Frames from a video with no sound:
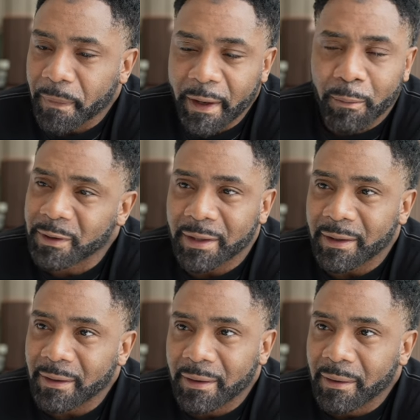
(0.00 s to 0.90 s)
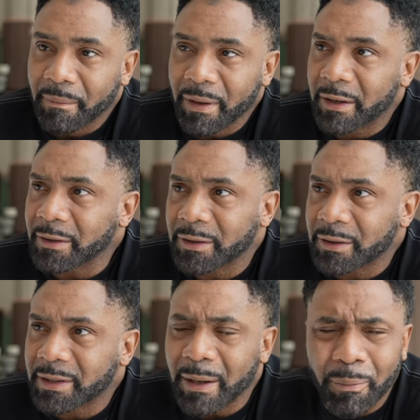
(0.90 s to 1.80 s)
he wasn't. Because
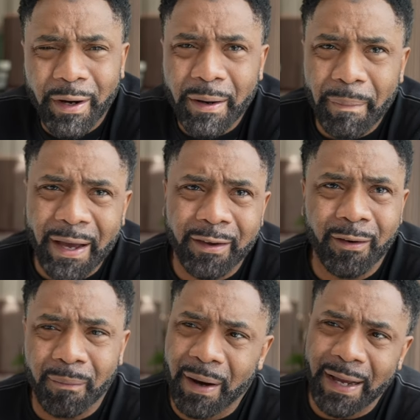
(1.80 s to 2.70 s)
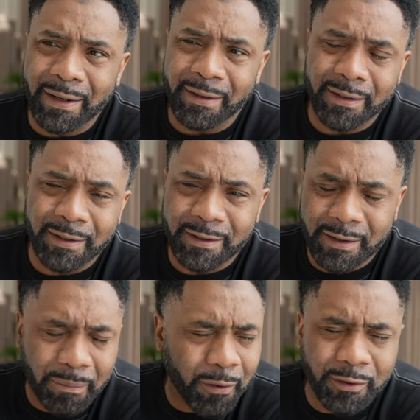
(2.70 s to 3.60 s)
somewhere in the back of your mind, in the
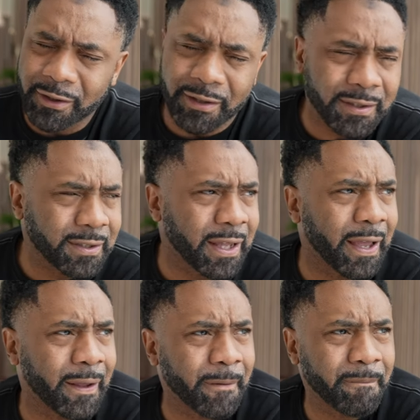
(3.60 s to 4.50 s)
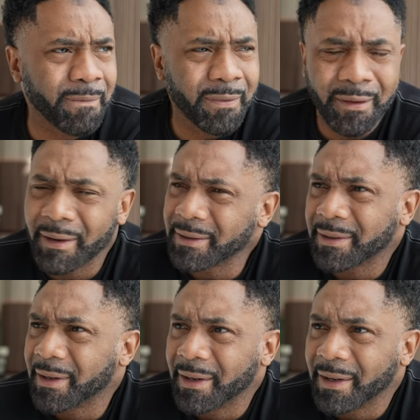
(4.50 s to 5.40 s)
subconscious, it's like,
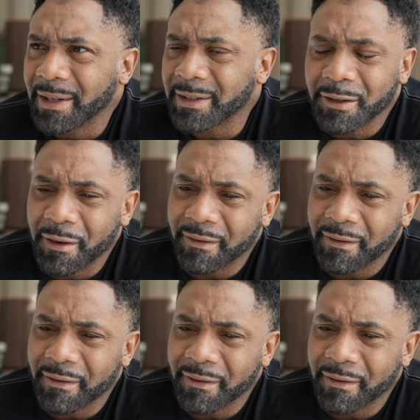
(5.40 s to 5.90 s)
He's a